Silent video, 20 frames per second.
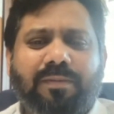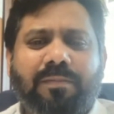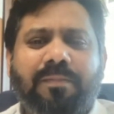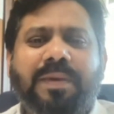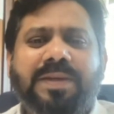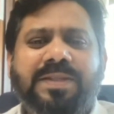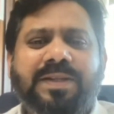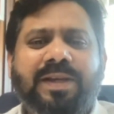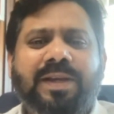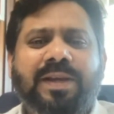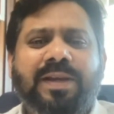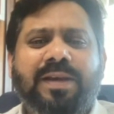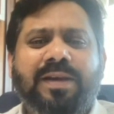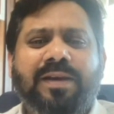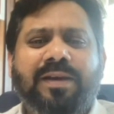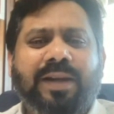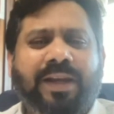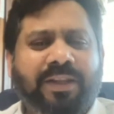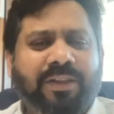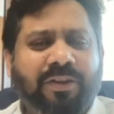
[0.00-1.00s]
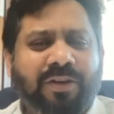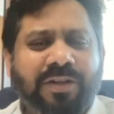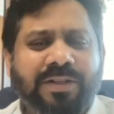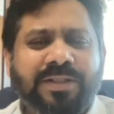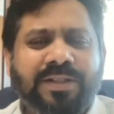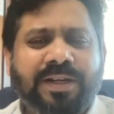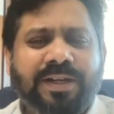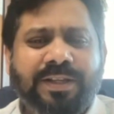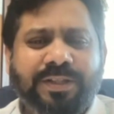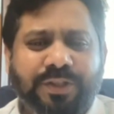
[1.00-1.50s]
basically a
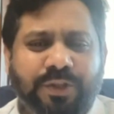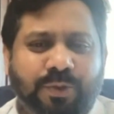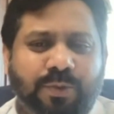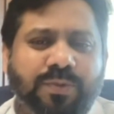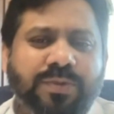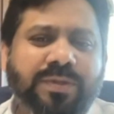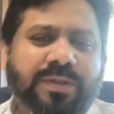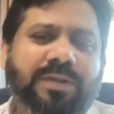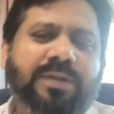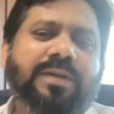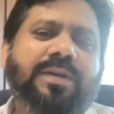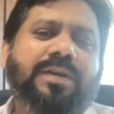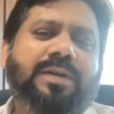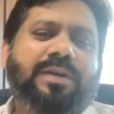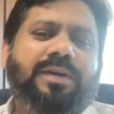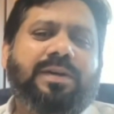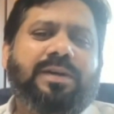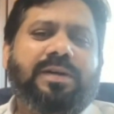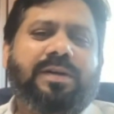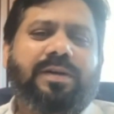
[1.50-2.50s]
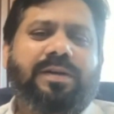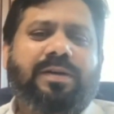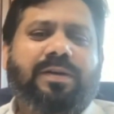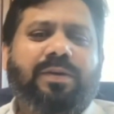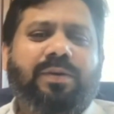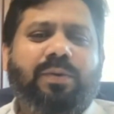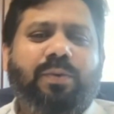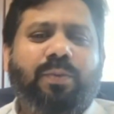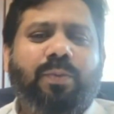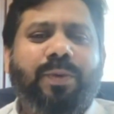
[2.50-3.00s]
technology that is used
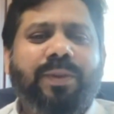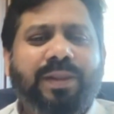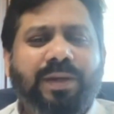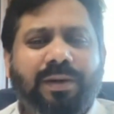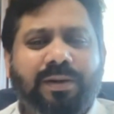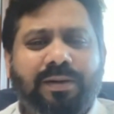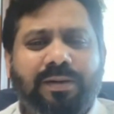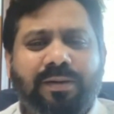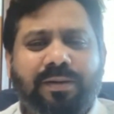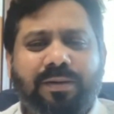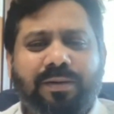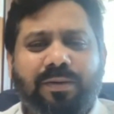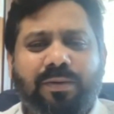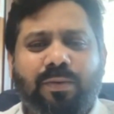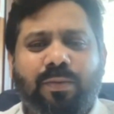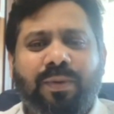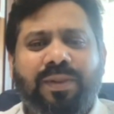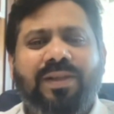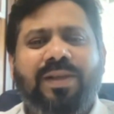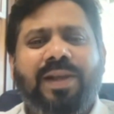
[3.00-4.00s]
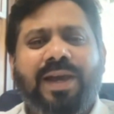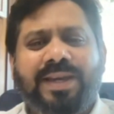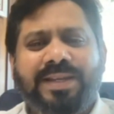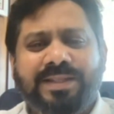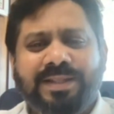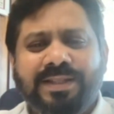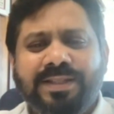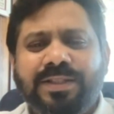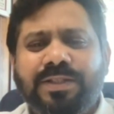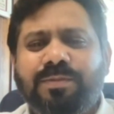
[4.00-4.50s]
with a
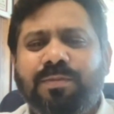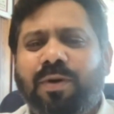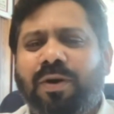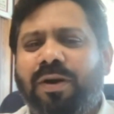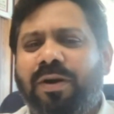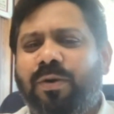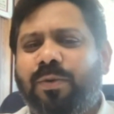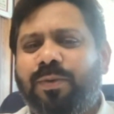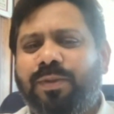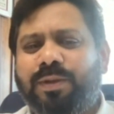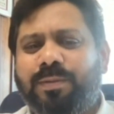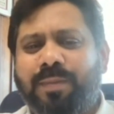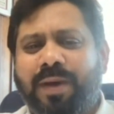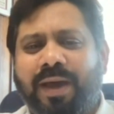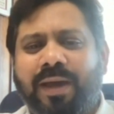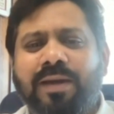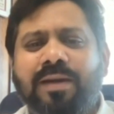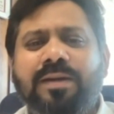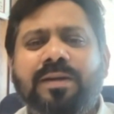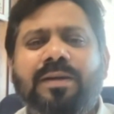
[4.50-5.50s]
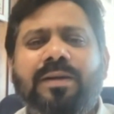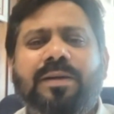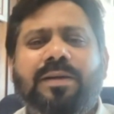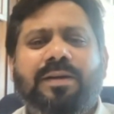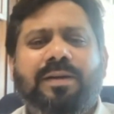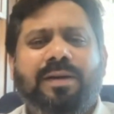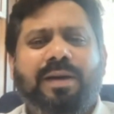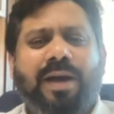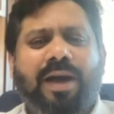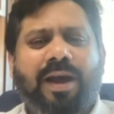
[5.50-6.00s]
license model with a bank.
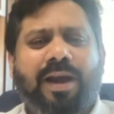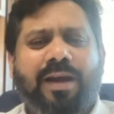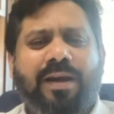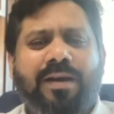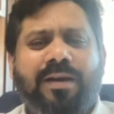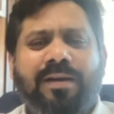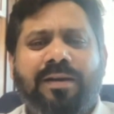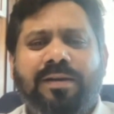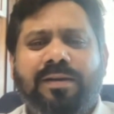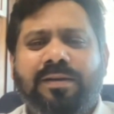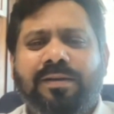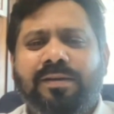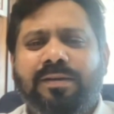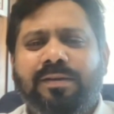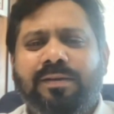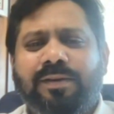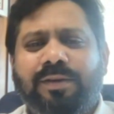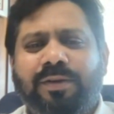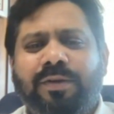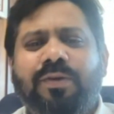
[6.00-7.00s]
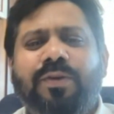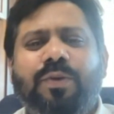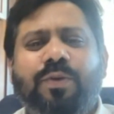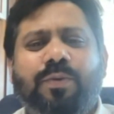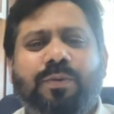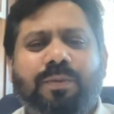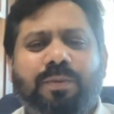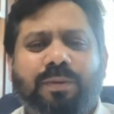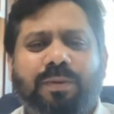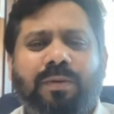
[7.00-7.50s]
And
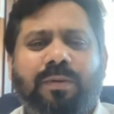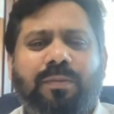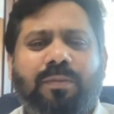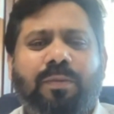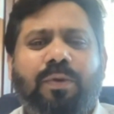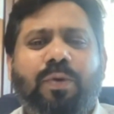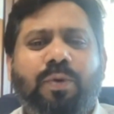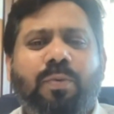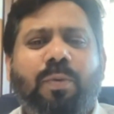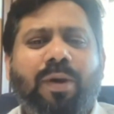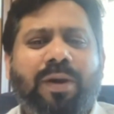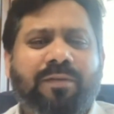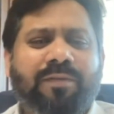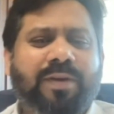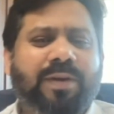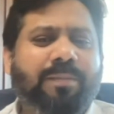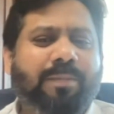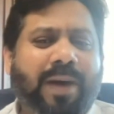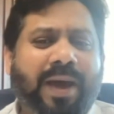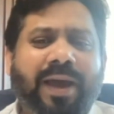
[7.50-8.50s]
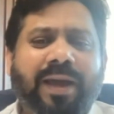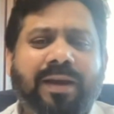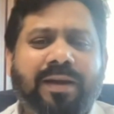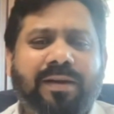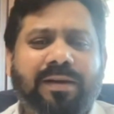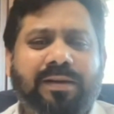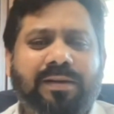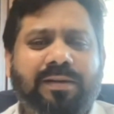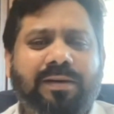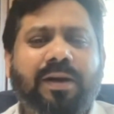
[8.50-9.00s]
you do whatever a bank,
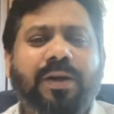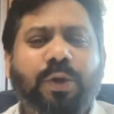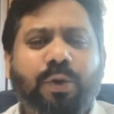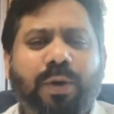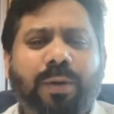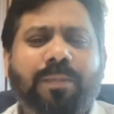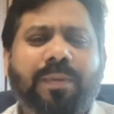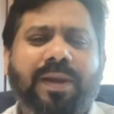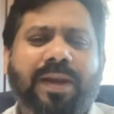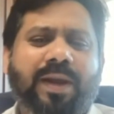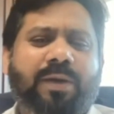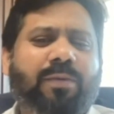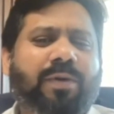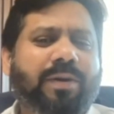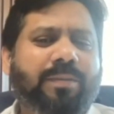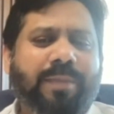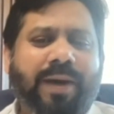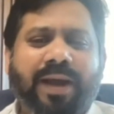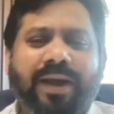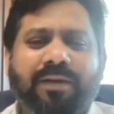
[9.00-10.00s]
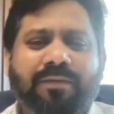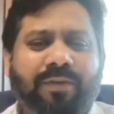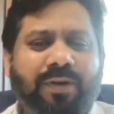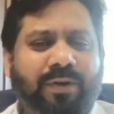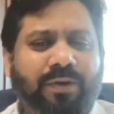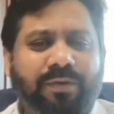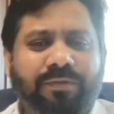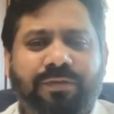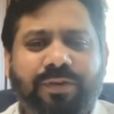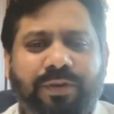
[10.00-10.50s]
you replicate what a bank
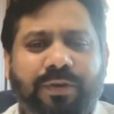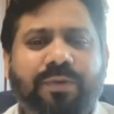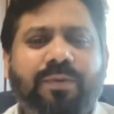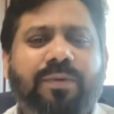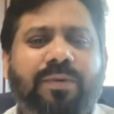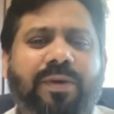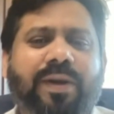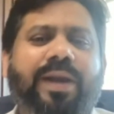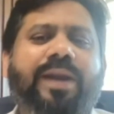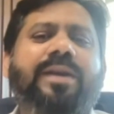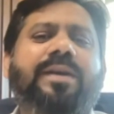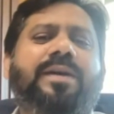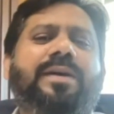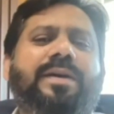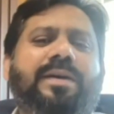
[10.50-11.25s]
will do for you, right?